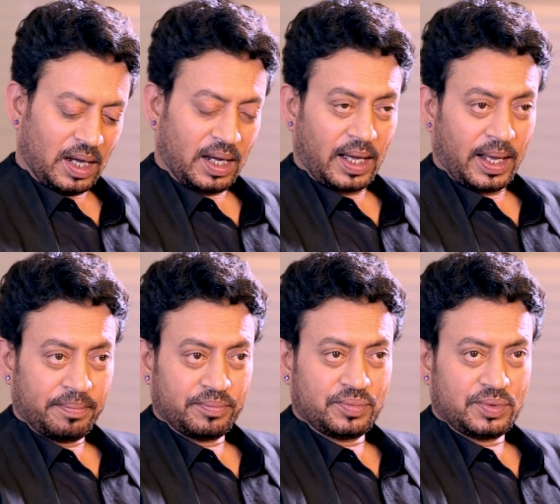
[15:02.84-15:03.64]

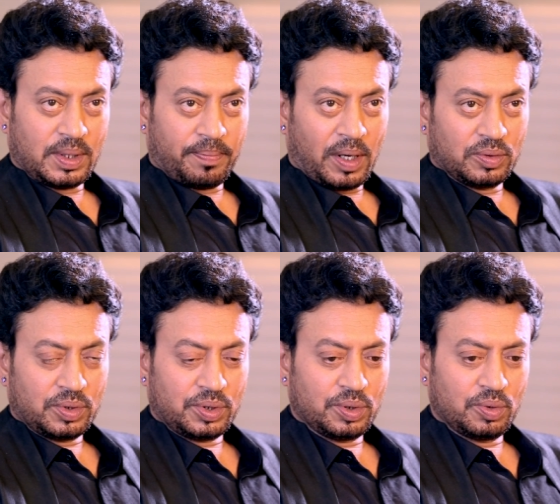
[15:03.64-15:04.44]
I'm
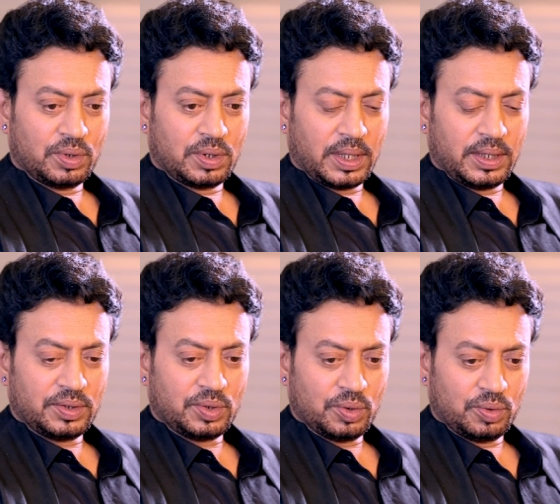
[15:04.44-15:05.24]
about to shoot
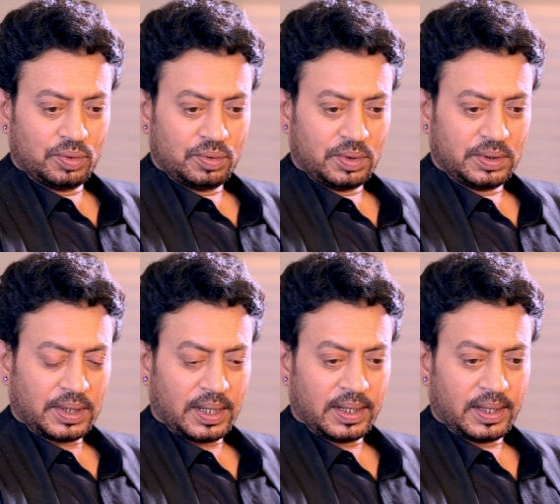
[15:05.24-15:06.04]
in June,
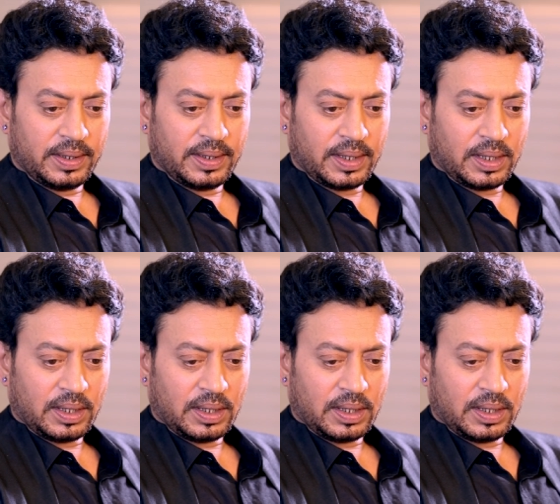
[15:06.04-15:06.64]
inshallah. And